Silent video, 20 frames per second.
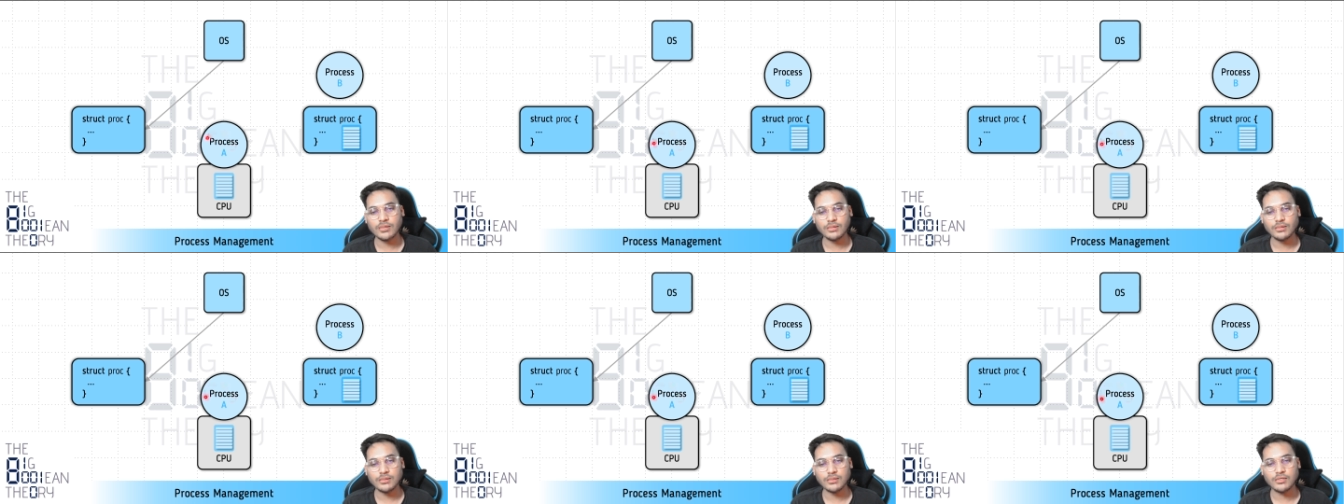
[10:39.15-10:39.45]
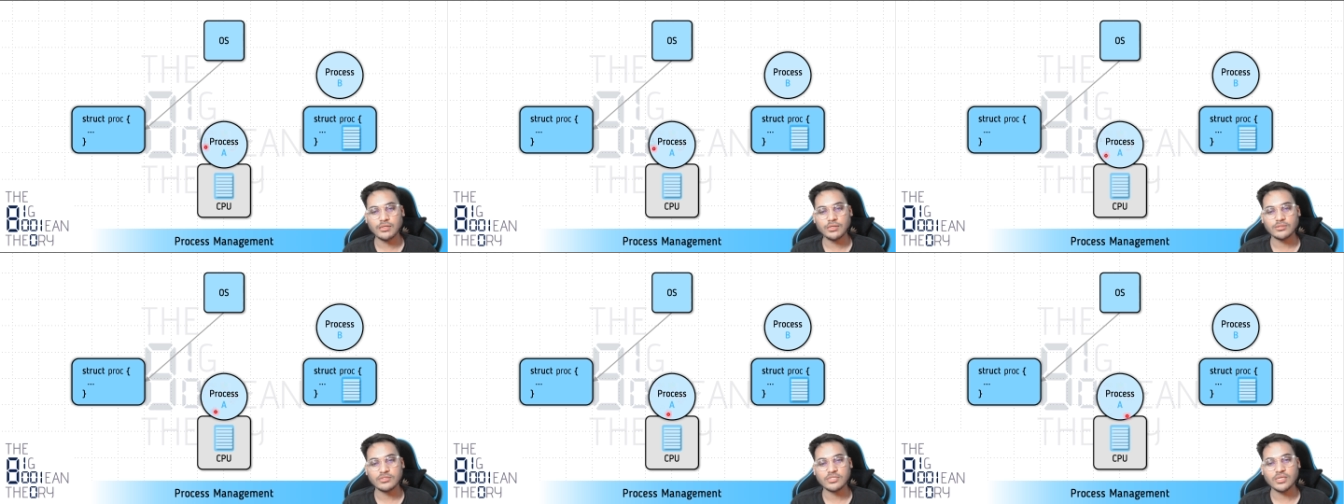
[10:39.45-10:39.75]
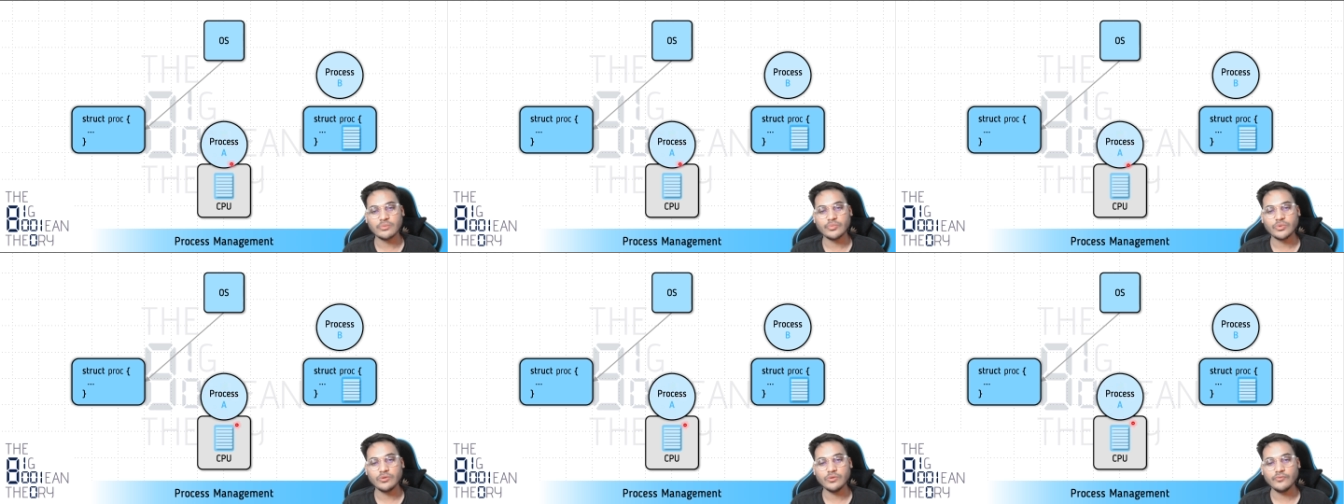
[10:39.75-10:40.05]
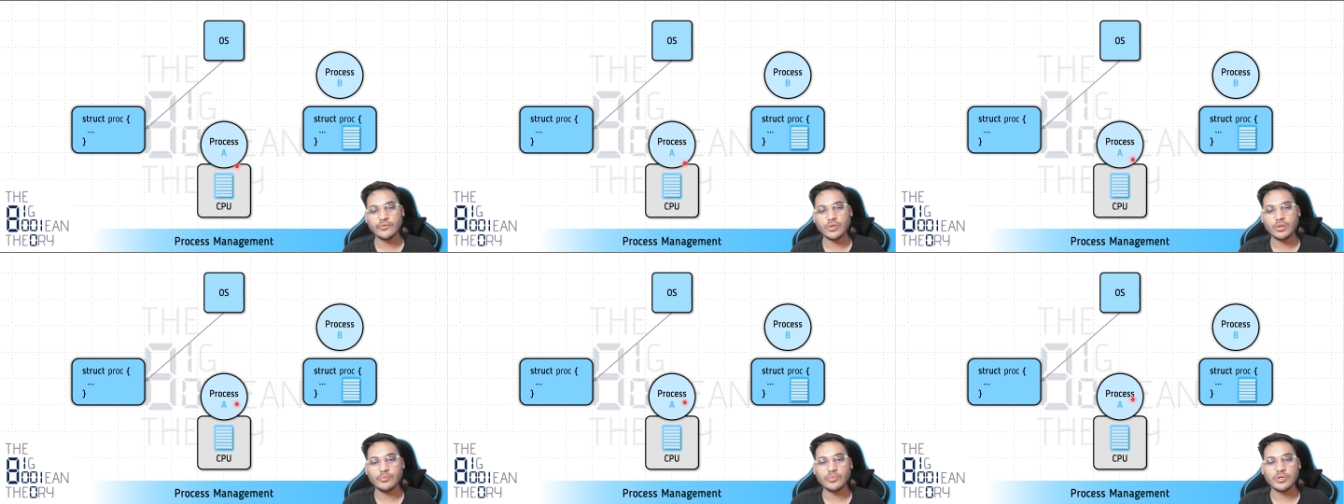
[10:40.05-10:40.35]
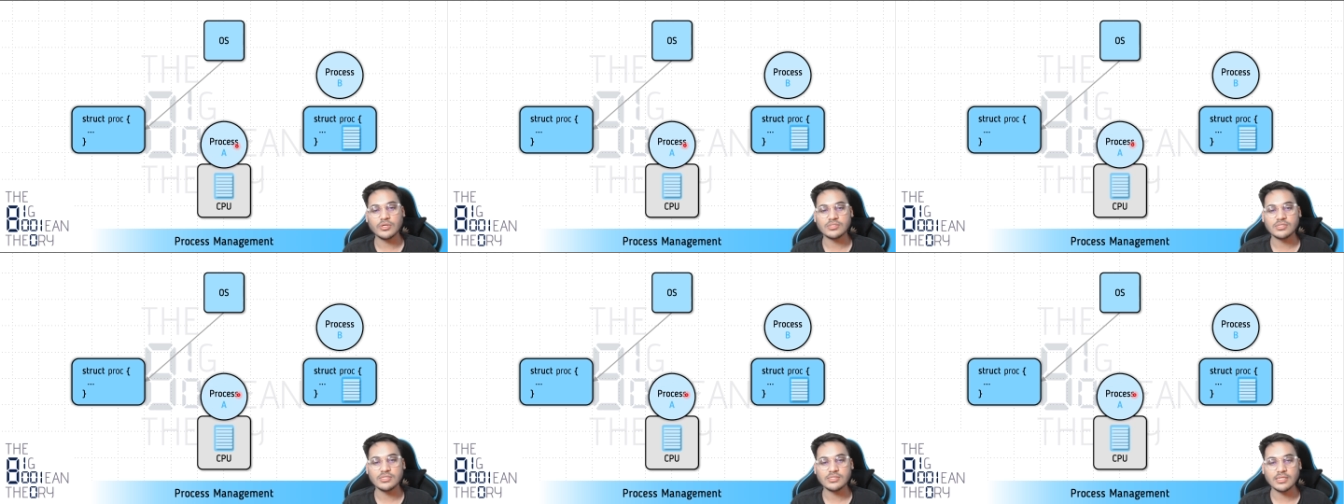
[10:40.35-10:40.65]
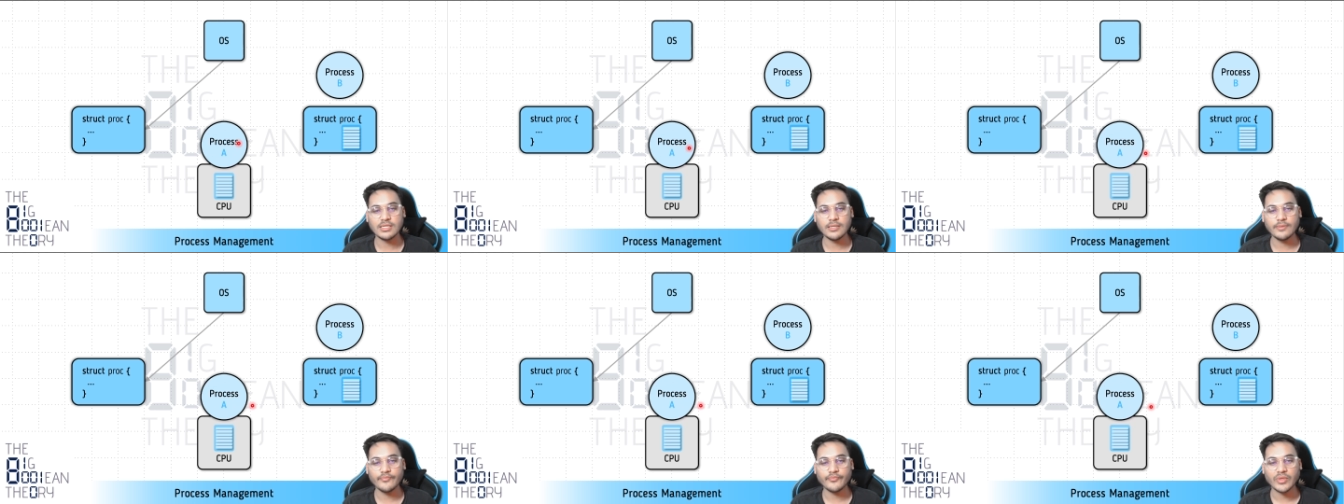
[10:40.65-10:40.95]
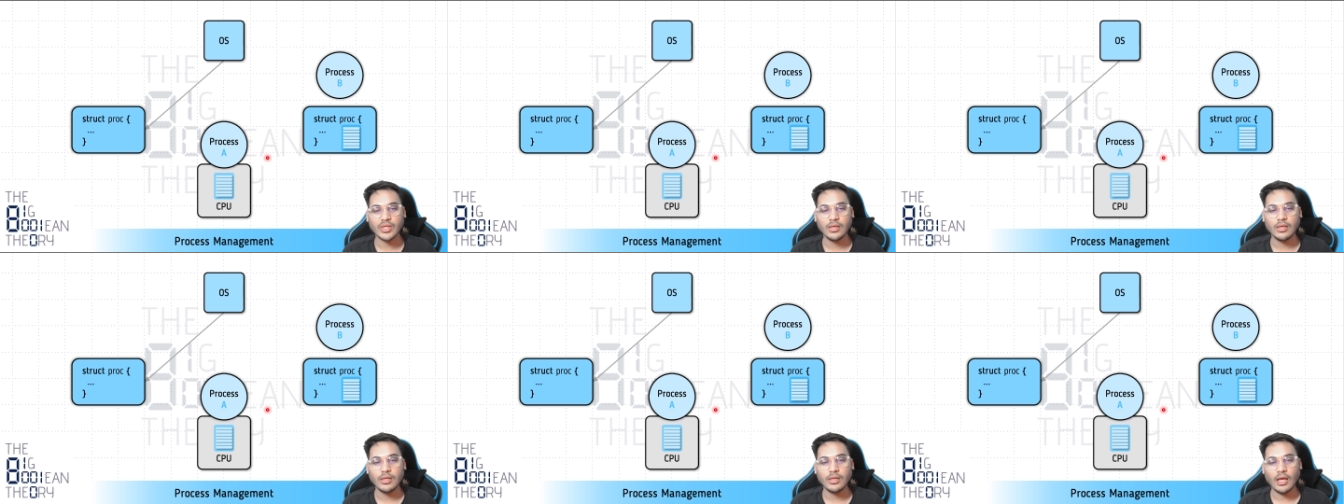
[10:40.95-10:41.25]
the CPU from process A
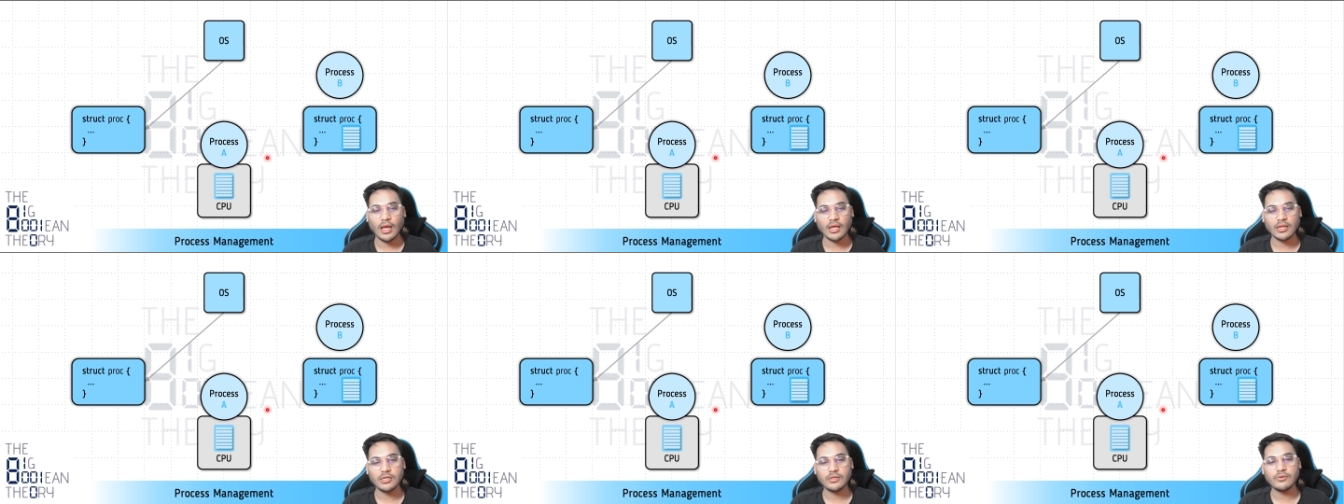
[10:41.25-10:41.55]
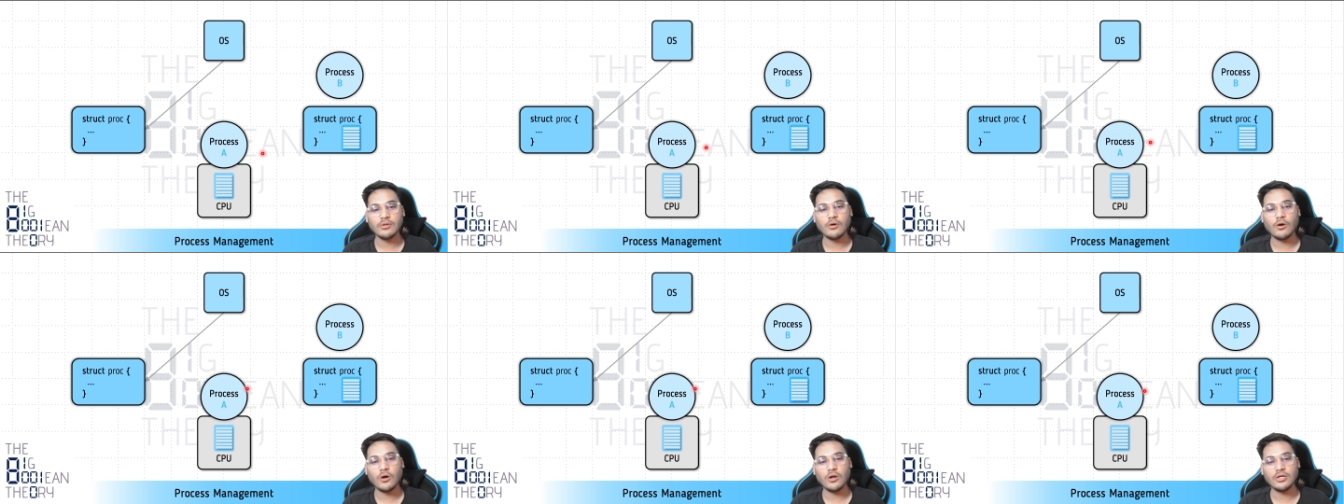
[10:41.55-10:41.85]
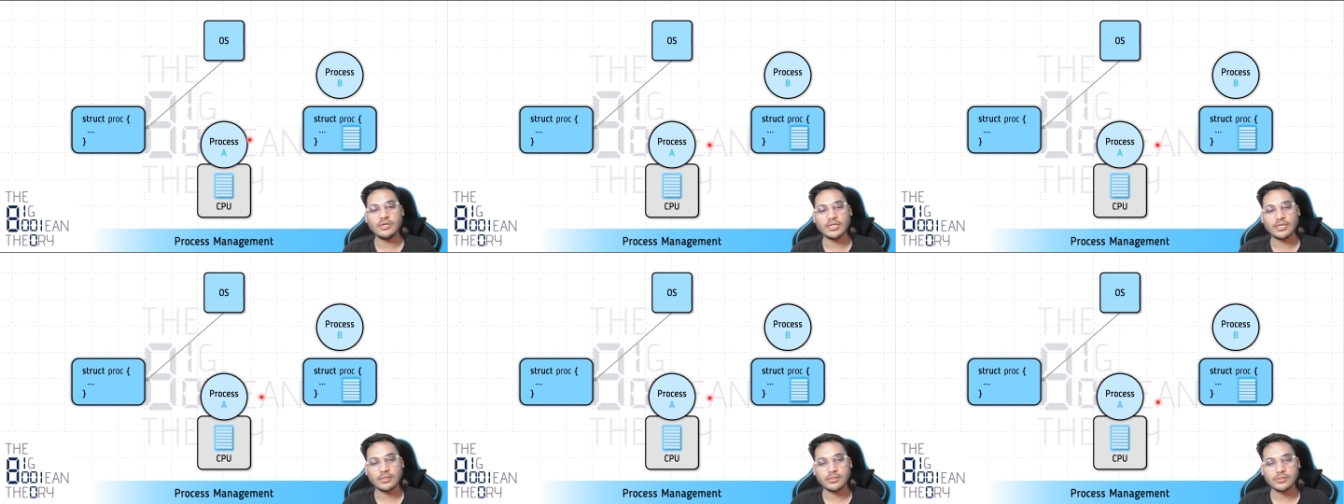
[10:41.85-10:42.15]
and it will halt it.